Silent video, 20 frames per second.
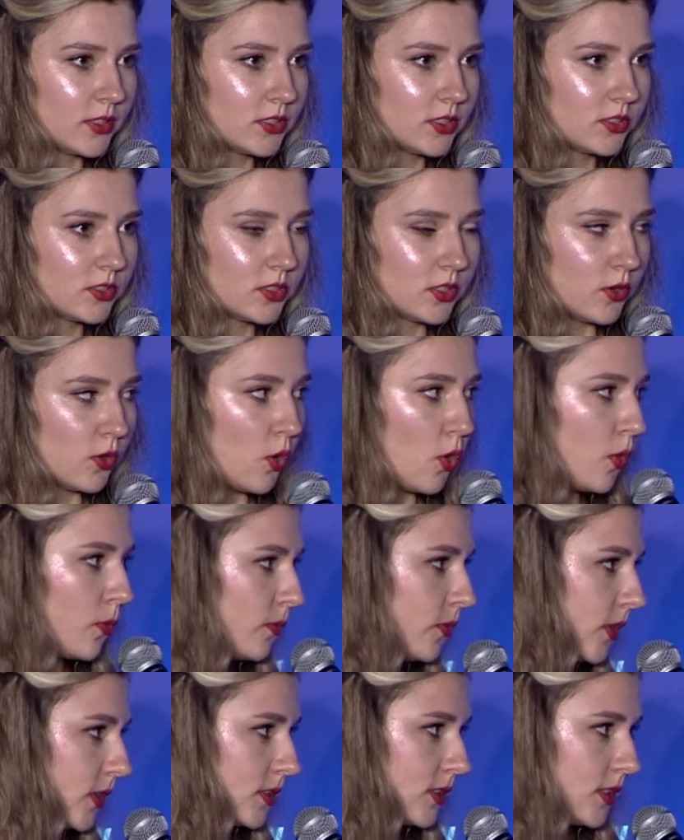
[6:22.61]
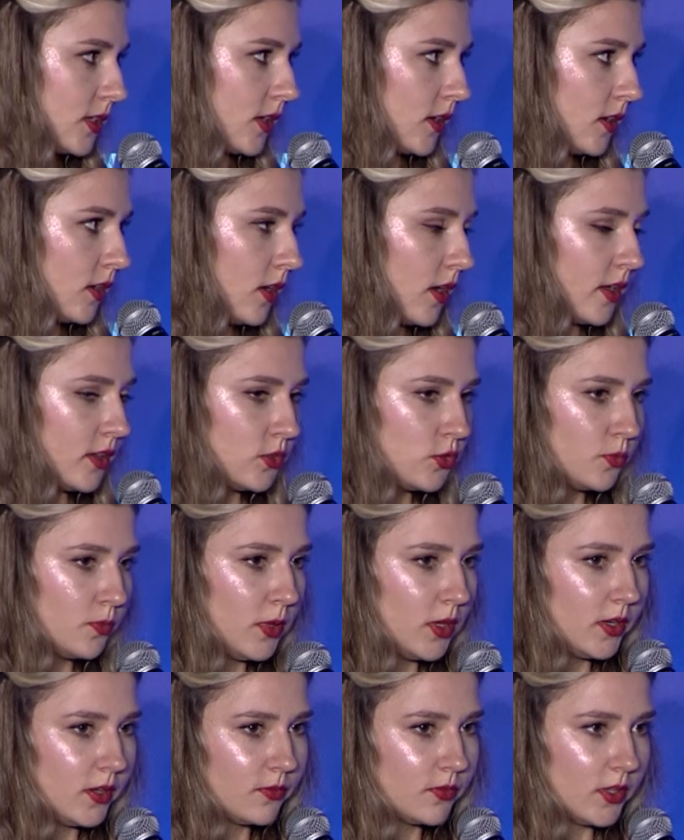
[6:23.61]
So obviously, I do
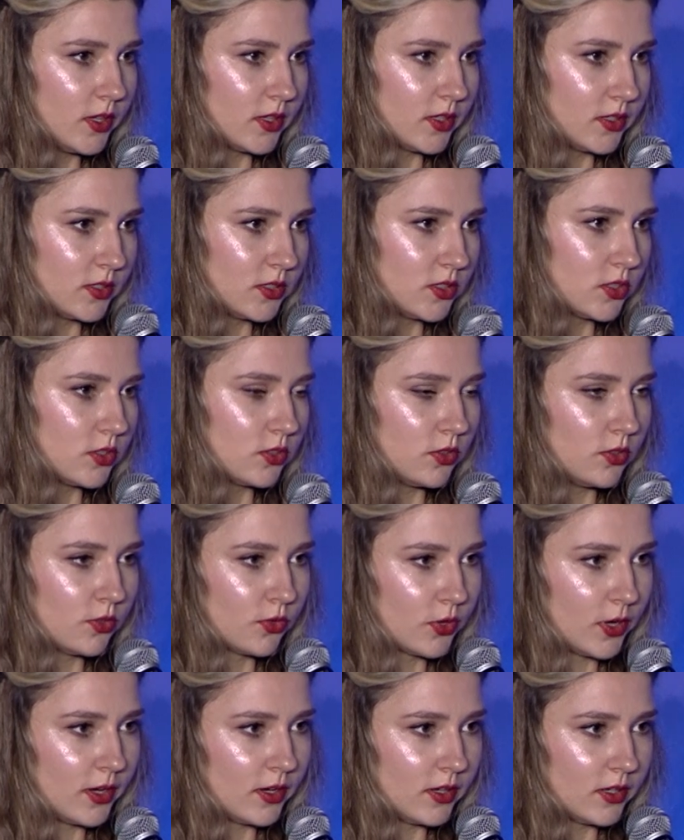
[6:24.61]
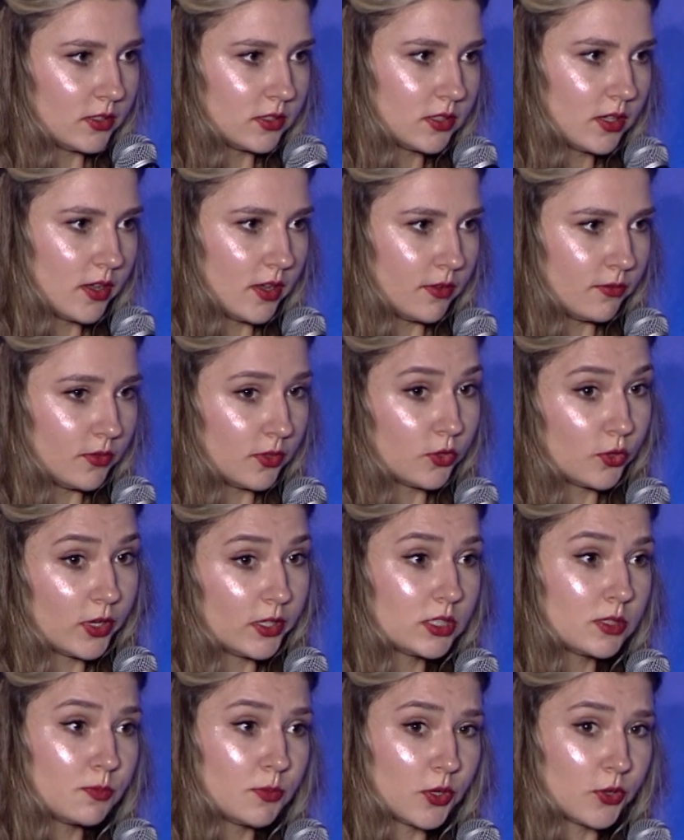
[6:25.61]
believe that Ukrainians have a great
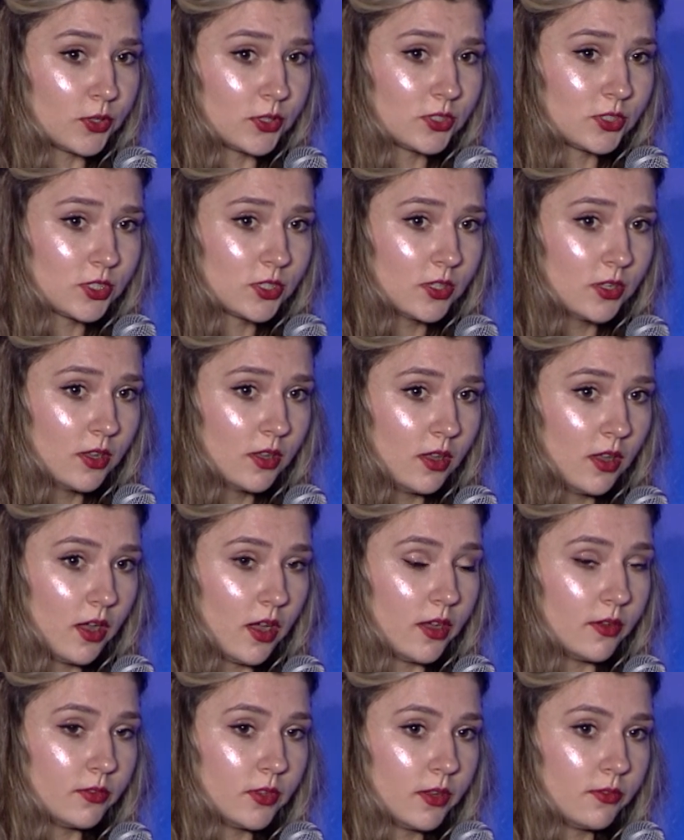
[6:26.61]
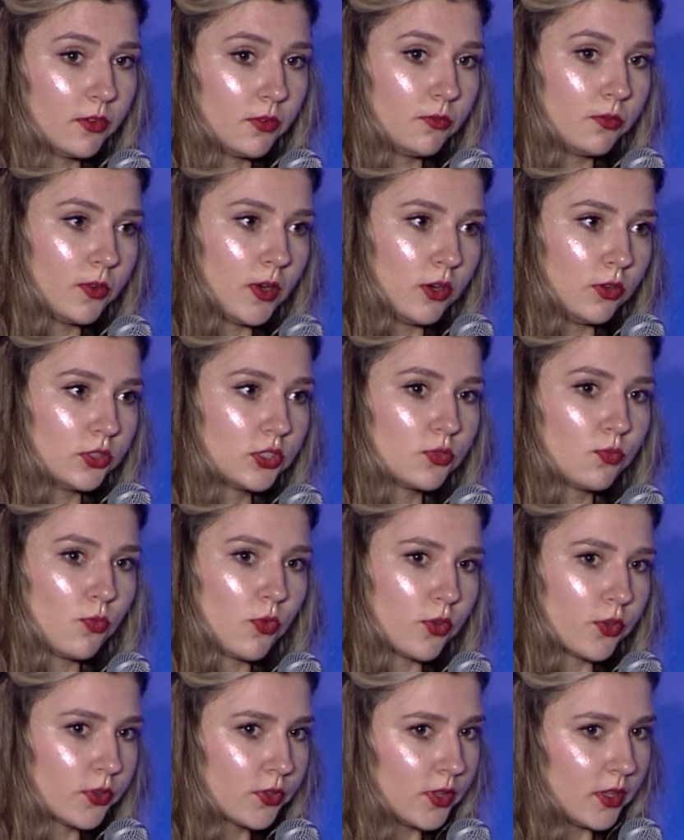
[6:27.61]
spirit. I've never felt
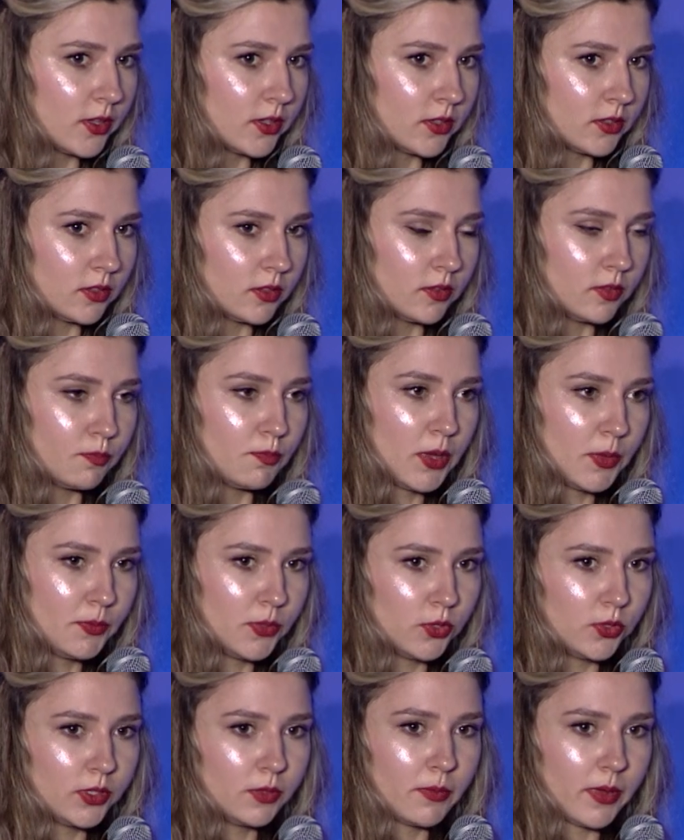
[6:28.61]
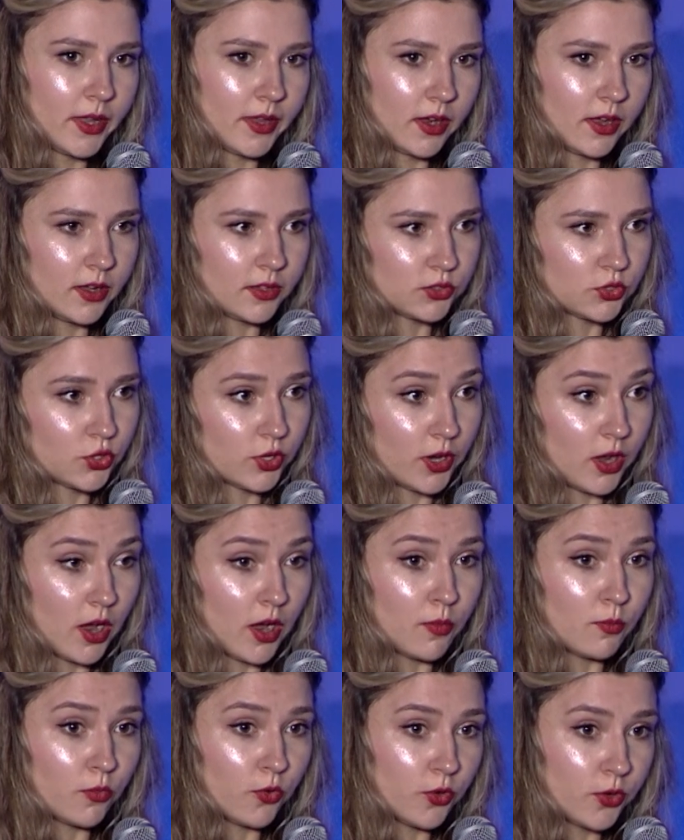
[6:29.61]
more than people in my country are
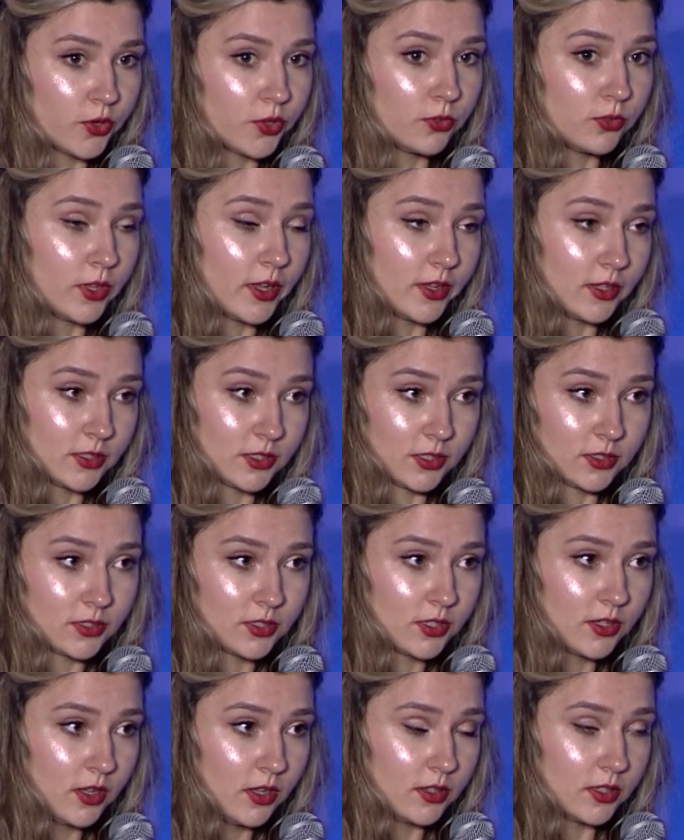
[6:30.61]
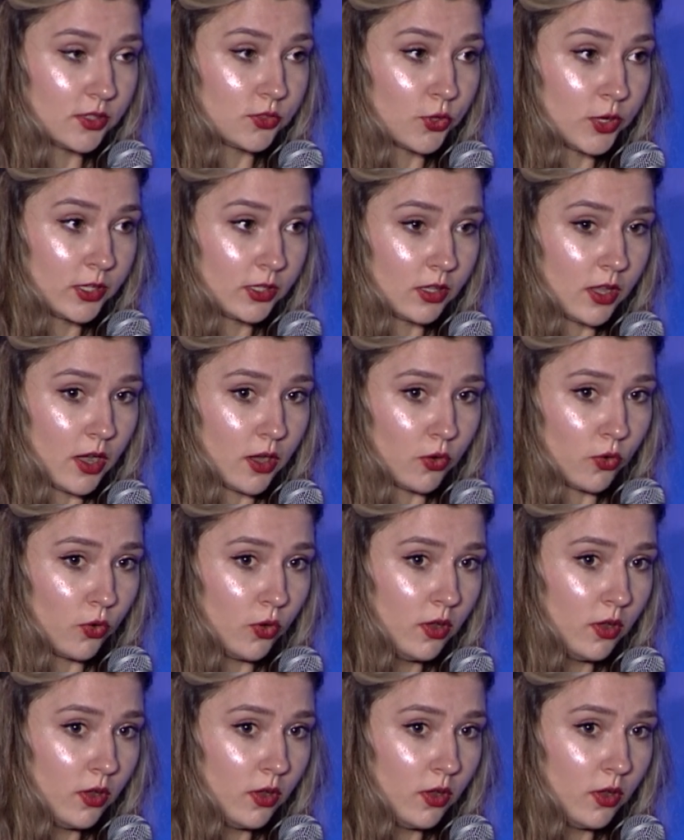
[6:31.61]
more united than right now.